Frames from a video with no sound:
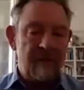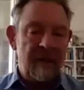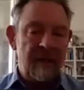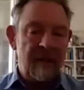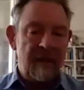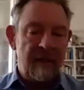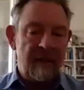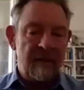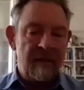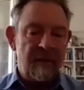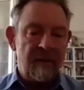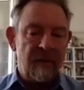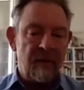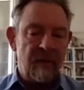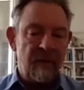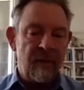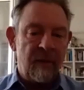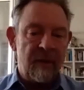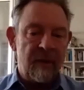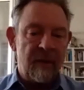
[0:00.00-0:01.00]
in his foreign
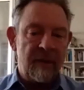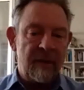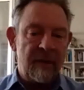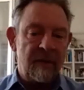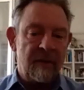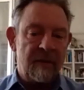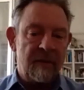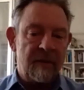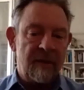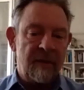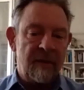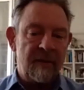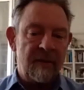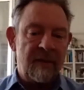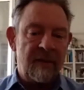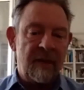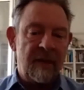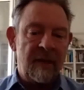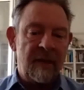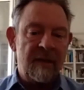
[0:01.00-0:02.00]
policy concept.
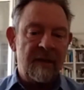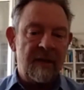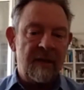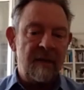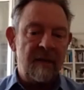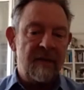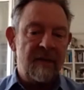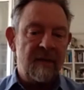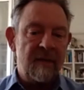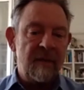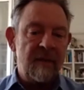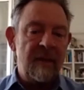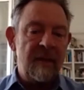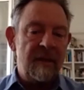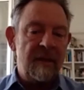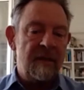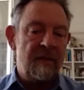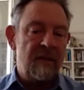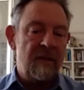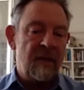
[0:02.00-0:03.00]
And it seems to me
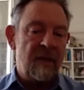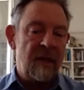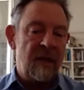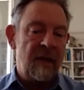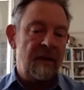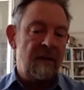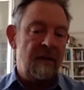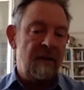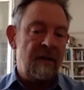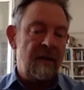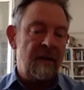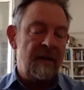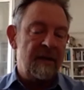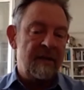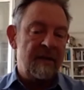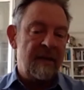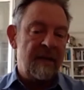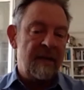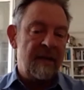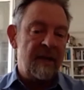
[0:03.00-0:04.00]
that China in the next
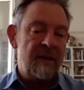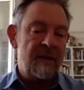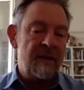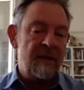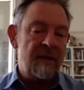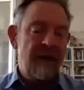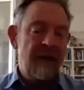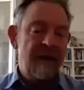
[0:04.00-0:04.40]
stage